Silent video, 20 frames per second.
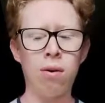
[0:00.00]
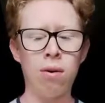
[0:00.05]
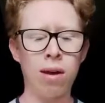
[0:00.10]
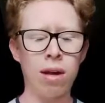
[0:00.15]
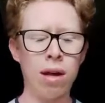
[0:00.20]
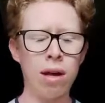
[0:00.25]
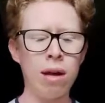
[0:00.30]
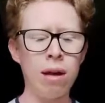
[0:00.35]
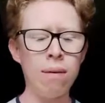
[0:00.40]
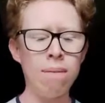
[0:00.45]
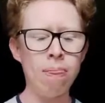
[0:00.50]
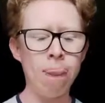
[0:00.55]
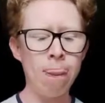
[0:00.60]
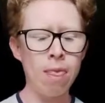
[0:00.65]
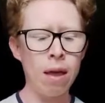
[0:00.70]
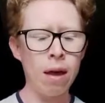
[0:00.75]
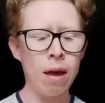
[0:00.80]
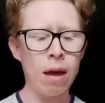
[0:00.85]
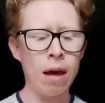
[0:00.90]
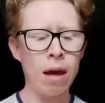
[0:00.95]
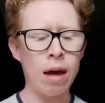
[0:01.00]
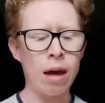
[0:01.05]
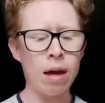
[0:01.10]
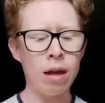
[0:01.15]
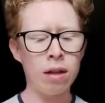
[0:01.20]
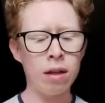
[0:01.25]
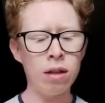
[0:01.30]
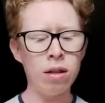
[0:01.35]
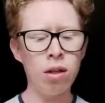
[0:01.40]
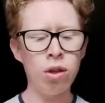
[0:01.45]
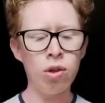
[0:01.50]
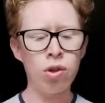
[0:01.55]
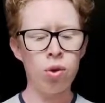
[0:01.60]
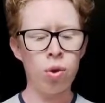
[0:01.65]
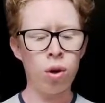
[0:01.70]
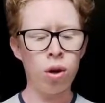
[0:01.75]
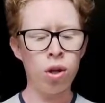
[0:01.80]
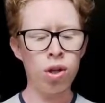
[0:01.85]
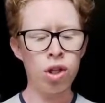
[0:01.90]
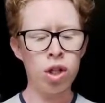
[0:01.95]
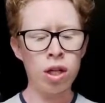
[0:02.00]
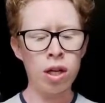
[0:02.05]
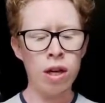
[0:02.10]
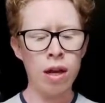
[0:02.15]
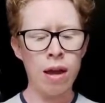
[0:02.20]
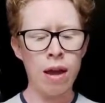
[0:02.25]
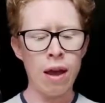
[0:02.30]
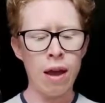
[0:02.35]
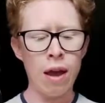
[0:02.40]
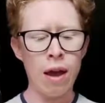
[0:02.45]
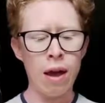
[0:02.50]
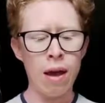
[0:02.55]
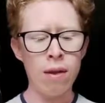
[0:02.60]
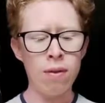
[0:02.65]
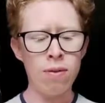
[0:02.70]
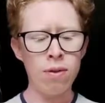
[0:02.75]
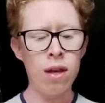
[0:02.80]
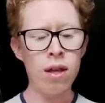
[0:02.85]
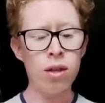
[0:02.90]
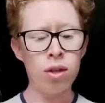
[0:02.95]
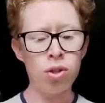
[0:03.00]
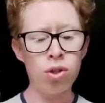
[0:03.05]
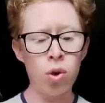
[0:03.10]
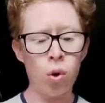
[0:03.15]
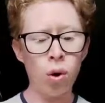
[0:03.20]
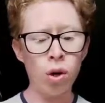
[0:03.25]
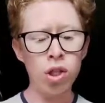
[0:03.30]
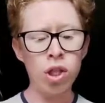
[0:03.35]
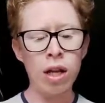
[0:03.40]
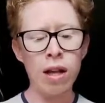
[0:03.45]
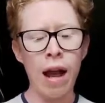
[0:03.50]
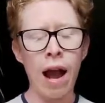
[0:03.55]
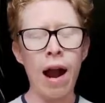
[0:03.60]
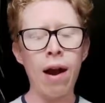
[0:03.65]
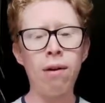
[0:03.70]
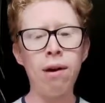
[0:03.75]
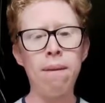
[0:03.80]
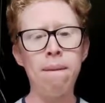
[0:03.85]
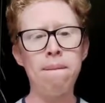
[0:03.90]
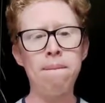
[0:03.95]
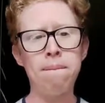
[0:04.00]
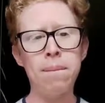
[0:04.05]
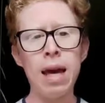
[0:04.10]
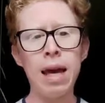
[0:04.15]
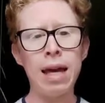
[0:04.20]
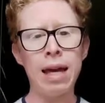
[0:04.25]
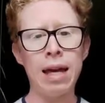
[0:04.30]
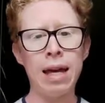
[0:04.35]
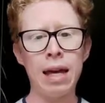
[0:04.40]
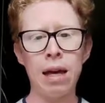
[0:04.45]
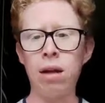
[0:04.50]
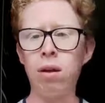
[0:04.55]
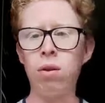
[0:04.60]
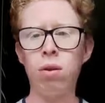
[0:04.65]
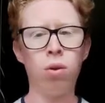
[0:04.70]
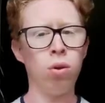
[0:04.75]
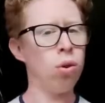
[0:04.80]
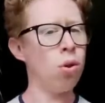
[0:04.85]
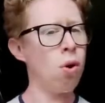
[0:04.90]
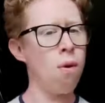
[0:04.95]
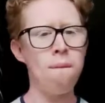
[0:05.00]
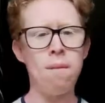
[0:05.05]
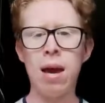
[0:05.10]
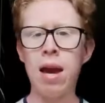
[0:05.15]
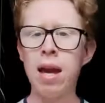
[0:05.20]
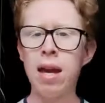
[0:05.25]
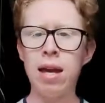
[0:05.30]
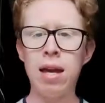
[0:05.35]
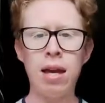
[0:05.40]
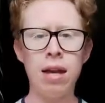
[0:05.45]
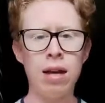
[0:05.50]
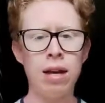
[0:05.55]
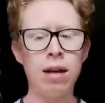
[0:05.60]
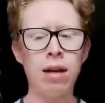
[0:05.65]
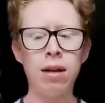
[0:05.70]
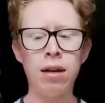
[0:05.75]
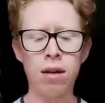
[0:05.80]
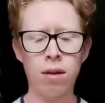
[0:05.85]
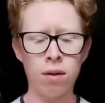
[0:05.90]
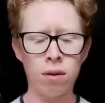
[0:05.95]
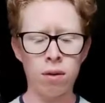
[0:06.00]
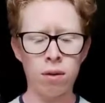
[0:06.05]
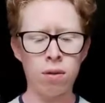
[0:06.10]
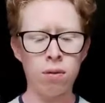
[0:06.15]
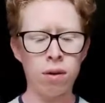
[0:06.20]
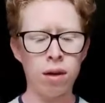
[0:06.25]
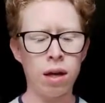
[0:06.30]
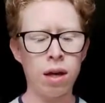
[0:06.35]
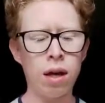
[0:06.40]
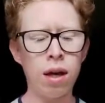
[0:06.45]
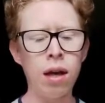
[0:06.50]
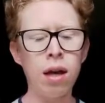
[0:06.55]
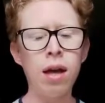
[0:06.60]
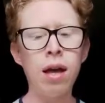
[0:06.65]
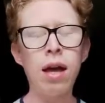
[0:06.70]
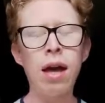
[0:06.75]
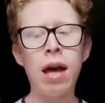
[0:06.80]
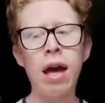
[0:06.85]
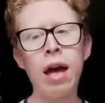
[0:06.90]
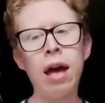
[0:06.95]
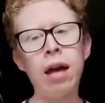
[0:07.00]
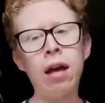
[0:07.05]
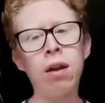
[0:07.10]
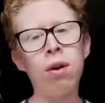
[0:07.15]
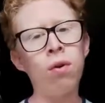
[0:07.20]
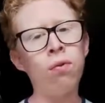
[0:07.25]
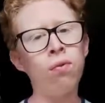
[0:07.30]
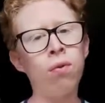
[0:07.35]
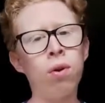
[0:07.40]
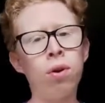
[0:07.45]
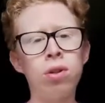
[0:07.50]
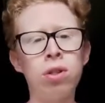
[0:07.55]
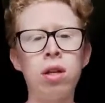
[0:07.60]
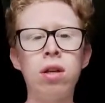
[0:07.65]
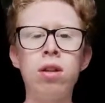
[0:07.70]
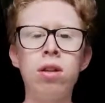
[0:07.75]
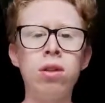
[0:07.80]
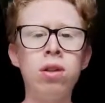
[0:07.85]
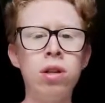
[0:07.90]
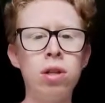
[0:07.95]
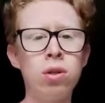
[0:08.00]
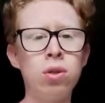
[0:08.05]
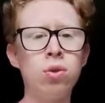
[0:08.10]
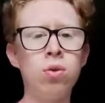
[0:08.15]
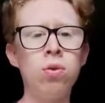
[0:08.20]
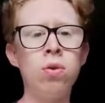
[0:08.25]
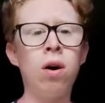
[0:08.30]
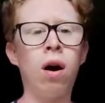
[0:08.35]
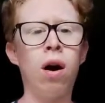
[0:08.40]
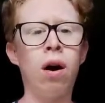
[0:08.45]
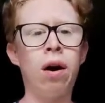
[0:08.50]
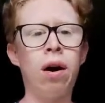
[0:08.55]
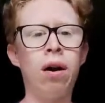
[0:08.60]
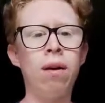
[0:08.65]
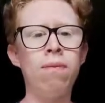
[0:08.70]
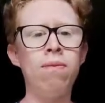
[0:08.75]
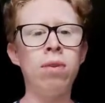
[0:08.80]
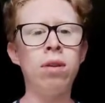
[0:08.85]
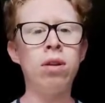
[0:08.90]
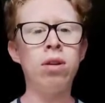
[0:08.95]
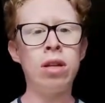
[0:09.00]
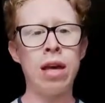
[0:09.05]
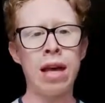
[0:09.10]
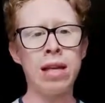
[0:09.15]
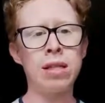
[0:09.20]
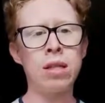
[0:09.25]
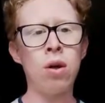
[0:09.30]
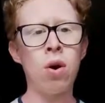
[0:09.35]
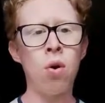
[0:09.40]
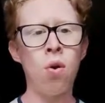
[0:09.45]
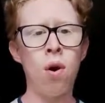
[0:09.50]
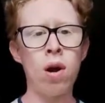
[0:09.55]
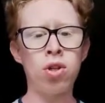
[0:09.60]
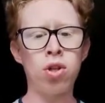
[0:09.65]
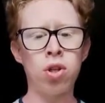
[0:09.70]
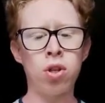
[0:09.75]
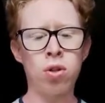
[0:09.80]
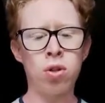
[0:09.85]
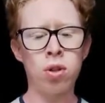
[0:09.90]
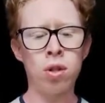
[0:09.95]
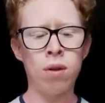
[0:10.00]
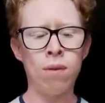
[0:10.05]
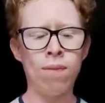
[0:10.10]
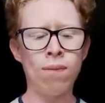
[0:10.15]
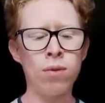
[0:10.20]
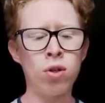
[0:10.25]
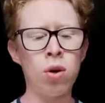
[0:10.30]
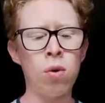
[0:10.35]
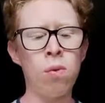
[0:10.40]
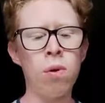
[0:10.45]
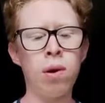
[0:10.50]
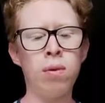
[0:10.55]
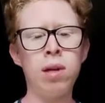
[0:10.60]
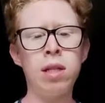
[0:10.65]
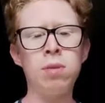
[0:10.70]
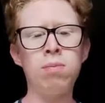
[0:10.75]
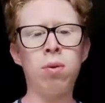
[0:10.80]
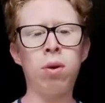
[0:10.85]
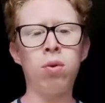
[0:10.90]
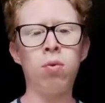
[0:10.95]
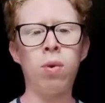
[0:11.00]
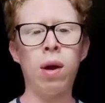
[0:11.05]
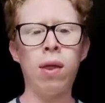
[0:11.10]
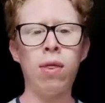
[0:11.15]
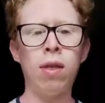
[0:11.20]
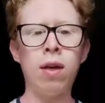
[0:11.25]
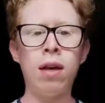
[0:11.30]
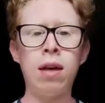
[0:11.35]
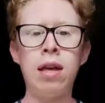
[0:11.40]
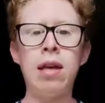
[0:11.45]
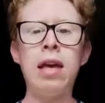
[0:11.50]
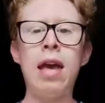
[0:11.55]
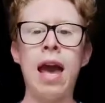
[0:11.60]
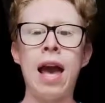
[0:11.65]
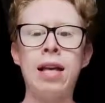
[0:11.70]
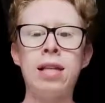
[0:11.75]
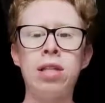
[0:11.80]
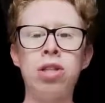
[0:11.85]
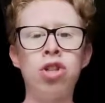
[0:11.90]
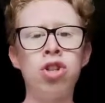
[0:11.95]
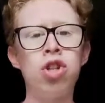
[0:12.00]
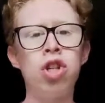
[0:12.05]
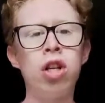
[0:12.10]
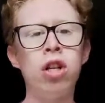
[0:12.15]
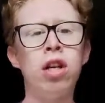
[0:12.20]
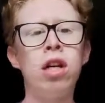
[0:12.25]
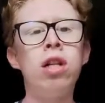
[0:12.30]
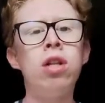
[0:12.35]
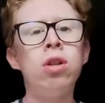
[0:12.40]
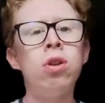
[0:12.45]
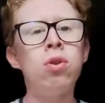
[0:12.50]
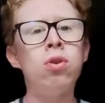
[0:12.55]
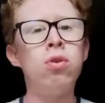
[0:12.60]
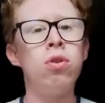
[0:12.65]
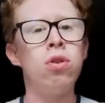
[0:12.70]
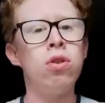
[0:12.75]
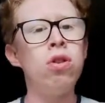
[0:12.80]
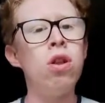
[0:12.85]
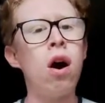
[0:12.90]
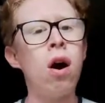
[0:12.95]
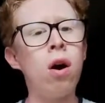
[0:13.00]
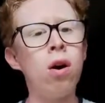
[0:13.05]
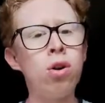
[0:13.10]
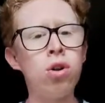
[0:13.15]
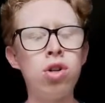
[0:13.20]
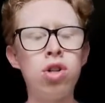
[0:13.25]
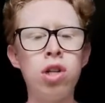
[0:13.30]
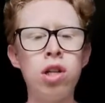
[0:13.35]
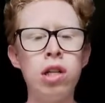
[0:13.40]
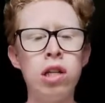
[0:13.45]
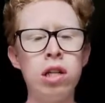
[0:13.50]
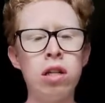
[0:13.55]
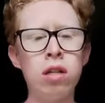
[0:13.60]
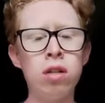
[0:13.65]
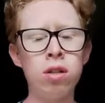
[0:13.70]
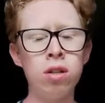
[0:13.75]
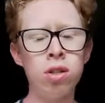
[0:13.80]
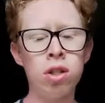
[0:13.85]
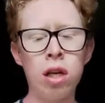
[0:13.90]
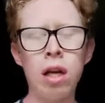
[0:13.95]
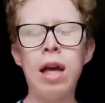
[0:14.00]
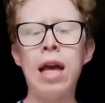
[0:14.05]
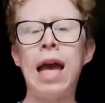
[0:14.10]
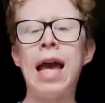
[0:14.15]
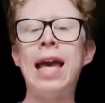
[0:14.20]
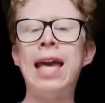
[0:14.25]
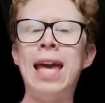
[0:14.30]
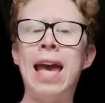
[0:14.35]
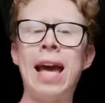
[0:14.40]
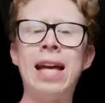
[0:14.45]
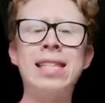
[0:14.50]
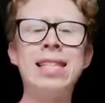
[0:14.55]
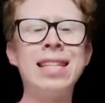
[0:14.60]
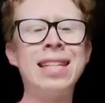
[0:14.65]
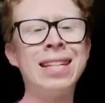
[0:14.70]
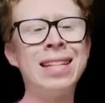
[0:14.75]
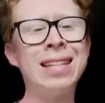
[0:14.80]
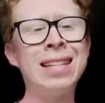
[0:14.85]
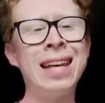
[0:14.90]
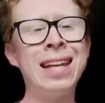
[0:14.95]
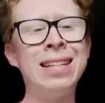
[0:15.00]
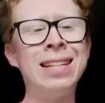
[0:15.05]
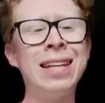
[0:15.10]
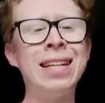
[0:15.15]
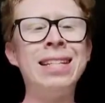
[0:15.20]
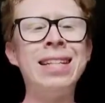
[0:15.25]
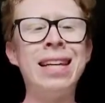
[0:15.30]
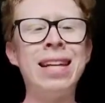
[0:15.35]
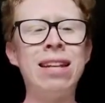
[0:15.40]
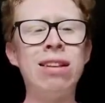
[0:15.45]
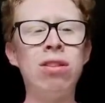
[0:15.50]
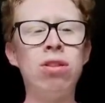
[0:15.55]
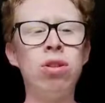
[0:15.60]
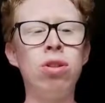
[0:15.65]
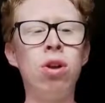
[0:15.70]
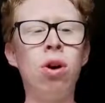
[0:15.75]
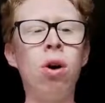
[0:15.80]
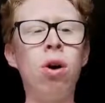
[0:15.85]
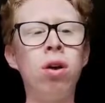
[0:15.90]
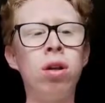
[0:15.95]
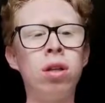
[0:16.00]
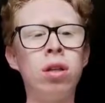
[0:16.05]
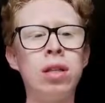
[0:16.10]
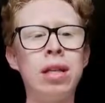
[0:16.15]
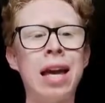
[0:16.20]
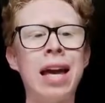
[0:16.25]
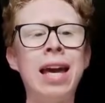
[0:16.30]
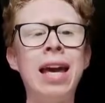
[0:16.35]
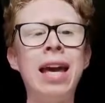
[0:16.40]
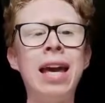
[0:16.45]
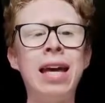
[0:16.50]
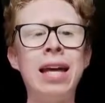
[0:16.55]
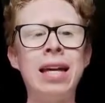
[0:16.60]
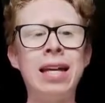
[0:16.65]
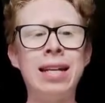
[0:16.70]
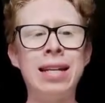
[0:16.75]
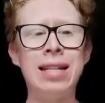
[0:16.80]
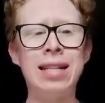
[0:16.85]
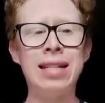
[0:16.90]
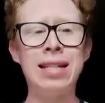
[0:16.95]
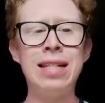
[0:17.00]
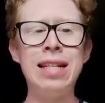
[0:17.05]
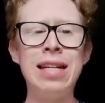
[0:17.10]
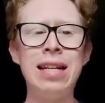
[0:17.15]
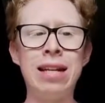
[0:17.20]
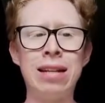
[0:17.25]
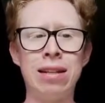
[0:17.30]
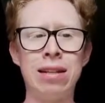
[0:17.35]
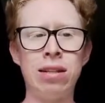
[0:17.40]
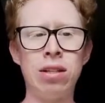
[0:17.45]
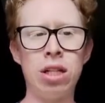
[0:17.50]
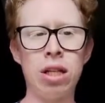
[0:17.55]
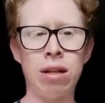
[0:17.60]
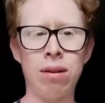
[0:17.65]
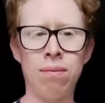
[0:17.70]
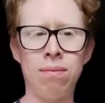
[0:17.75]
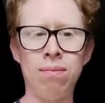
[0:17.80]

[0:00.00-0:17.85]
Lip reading: Okay, and did George and Harry make? No, made. Okay, and of course these two are yes/no questions, so we respond with yes, she did. No, she didn't. Yes, they did. No, they didn't.